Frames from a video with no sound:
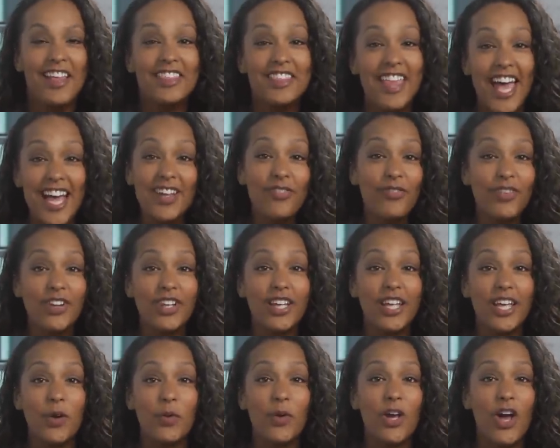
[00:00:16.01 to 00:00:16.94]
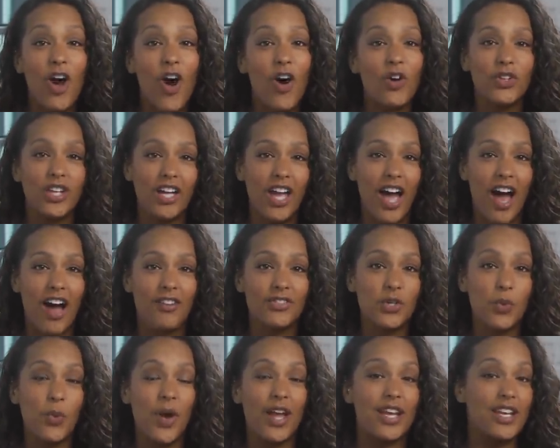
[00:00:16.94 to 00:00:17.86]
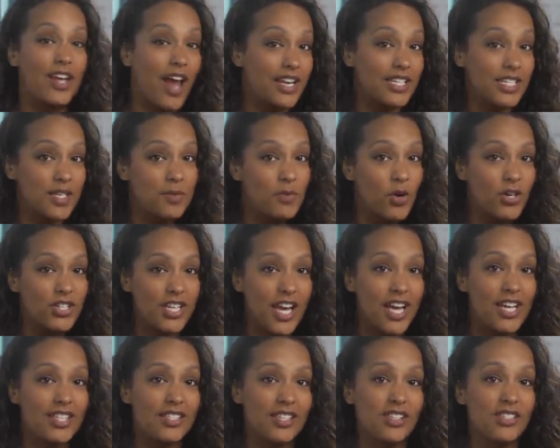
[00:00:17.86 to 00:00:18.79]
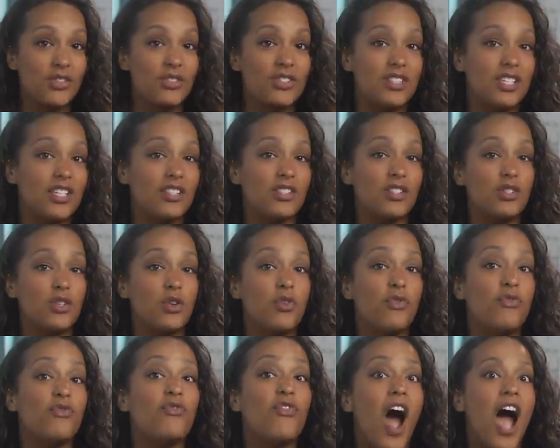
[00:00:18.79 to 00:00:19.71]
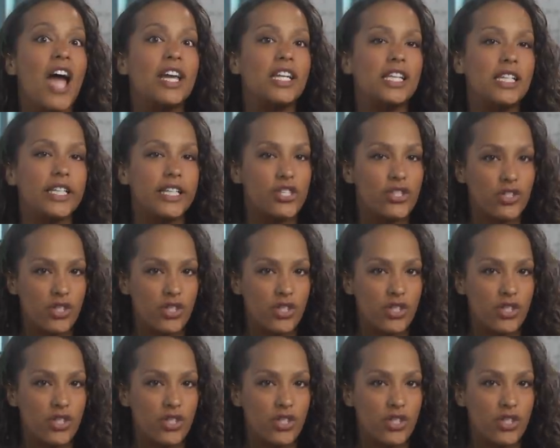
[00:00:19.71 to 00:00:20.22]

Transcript: Thankfully, we only have to wait 19 more days until season two finally